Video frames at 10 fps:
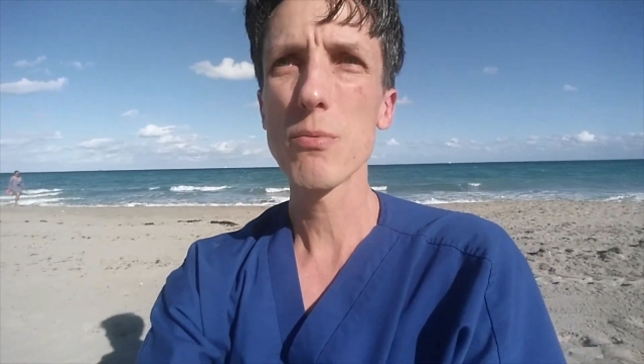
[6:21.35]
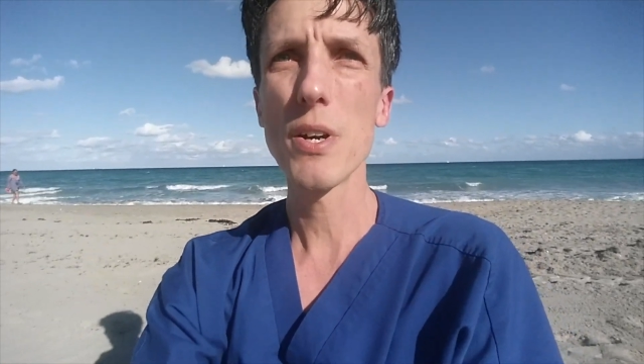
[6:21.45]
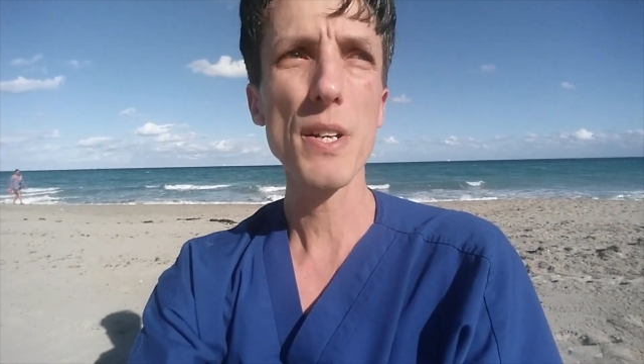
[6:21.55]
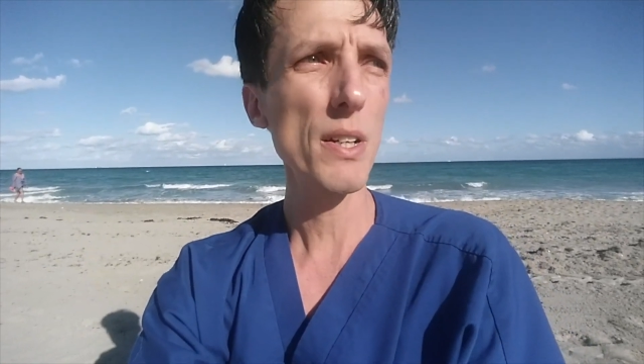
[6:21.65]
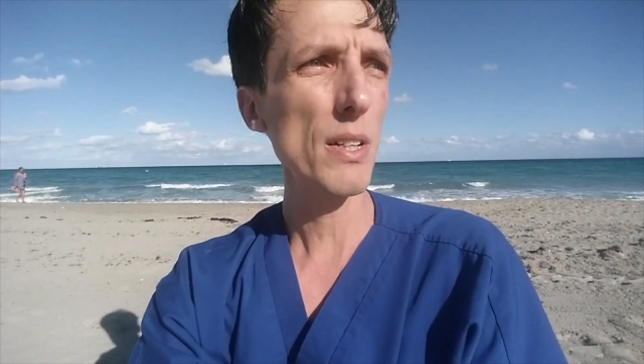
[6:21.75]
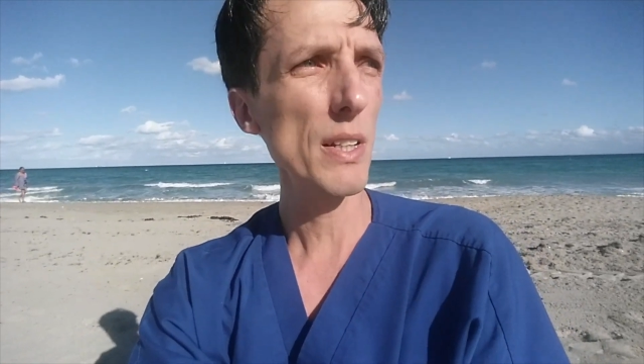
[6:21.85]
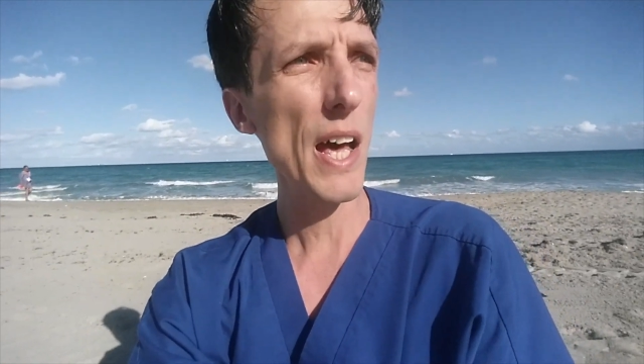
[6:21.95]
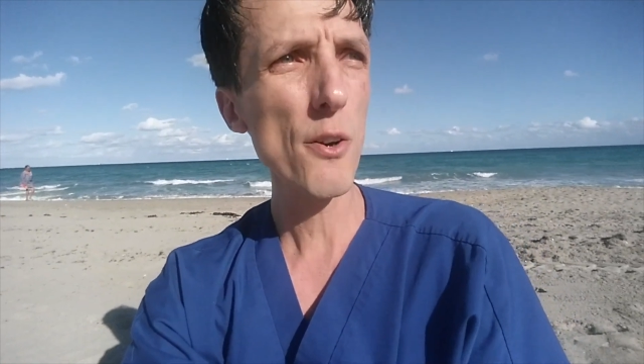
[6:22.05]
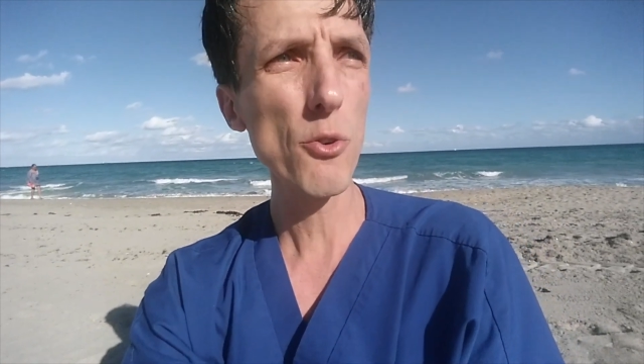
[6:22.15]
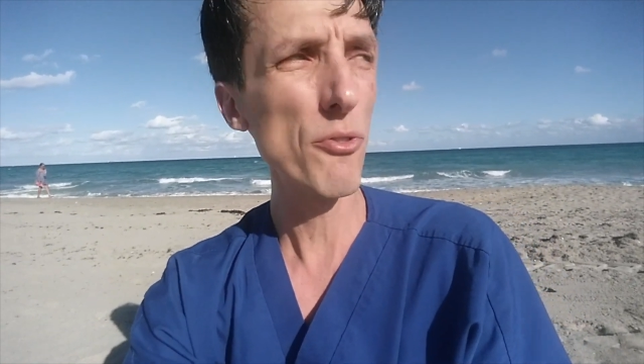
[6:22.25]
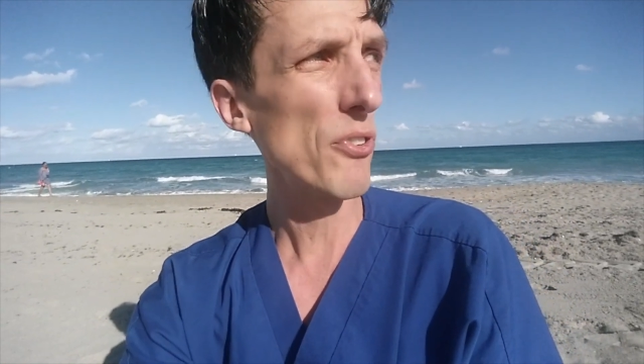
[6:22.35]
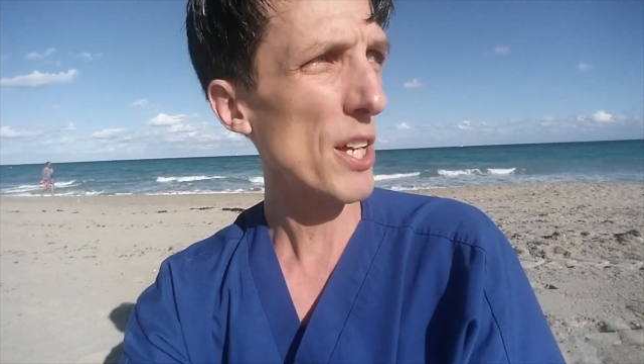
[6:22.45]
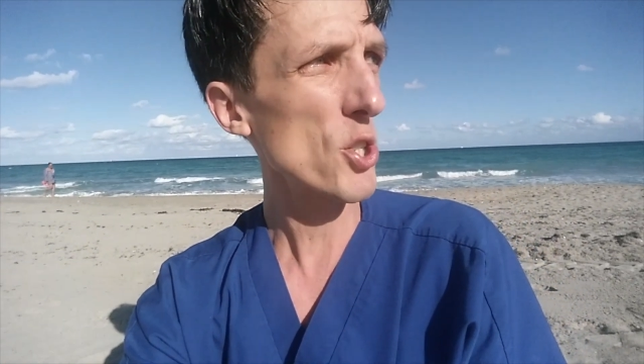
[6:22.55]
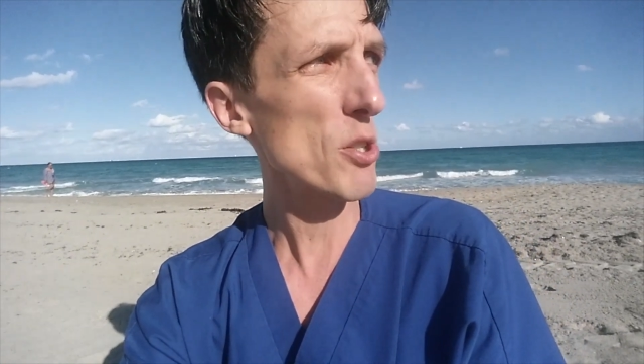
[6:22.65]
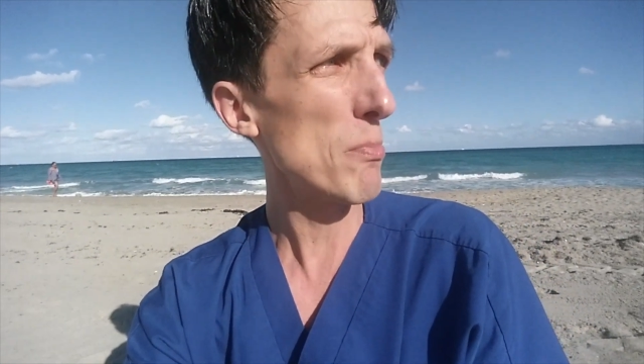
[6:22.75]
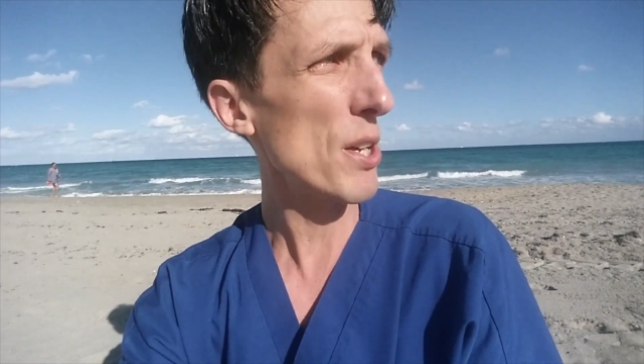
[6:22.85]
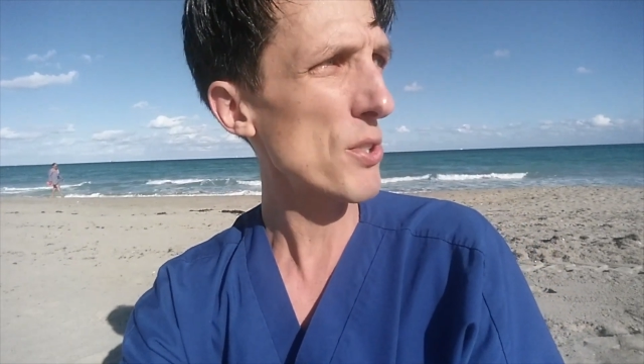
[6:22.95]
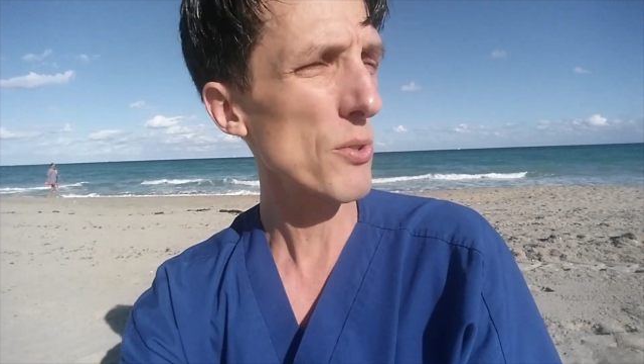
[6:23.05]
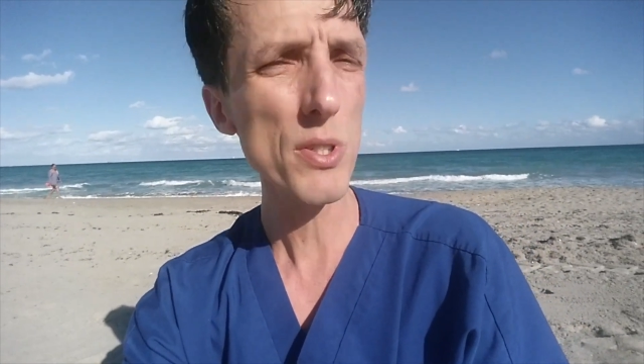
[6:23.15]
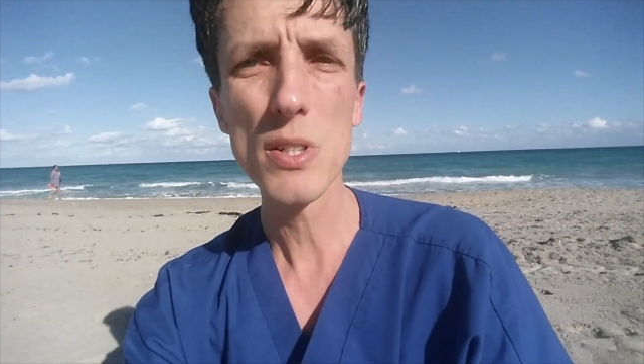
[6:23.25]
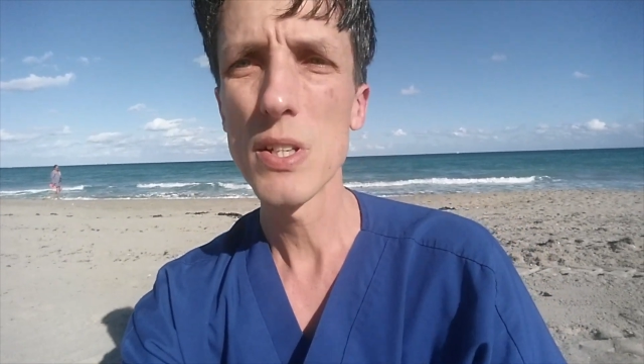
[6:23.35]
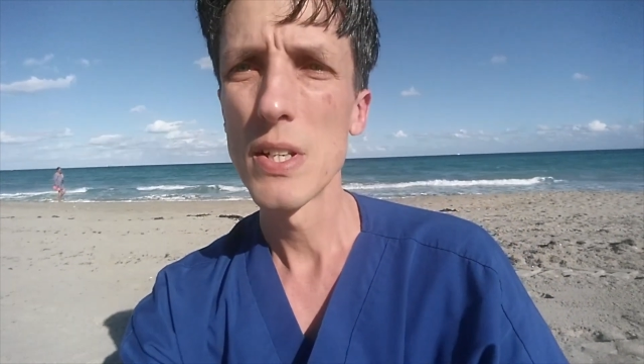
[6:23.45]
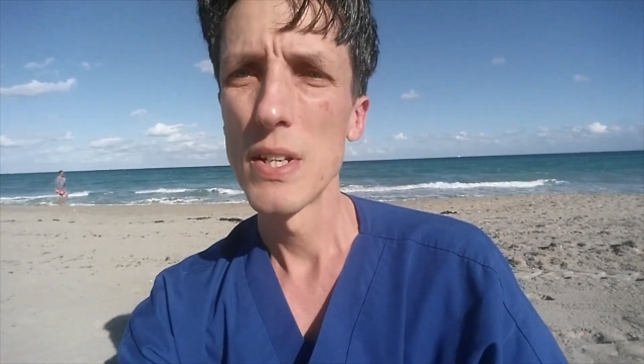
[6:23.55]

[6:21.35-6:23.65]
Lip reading: right? Lateral flexion muscles